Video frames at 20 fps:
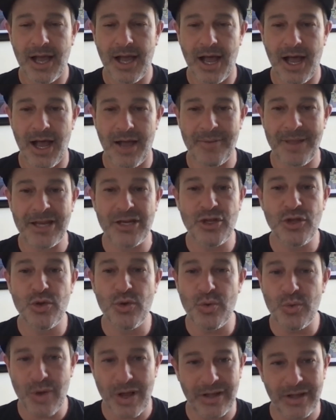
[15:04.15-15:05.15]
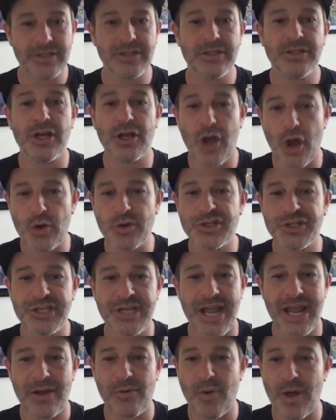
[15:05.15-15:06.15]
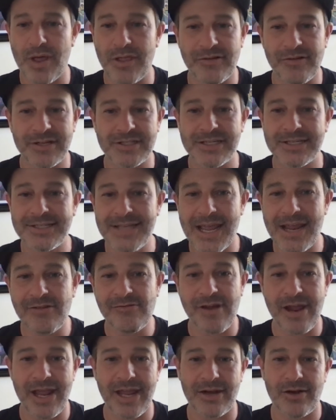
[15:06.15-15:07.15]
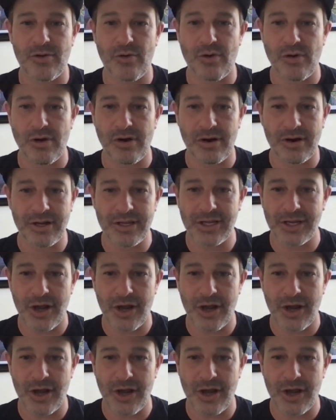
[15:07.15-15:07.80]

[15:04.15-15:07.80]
And you negotiate whether it's a day rate or,